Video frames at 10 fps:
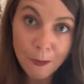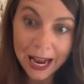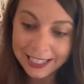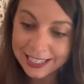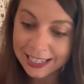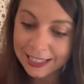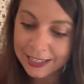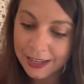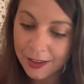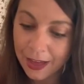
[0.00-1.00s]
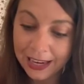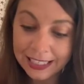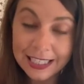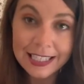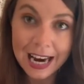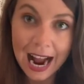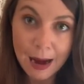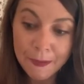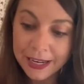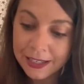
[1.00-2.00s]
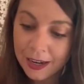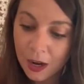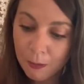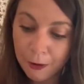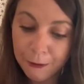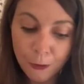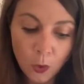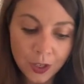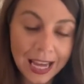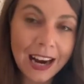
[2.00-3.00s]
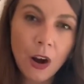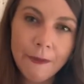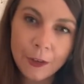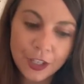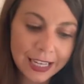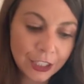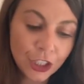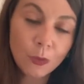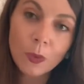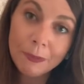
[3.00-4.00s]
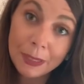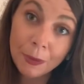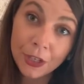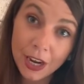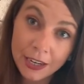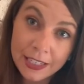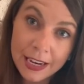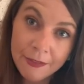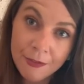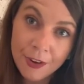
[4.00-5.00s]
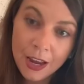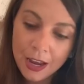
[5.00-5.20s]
Pisces, that needs to happen before that conversation would be productive.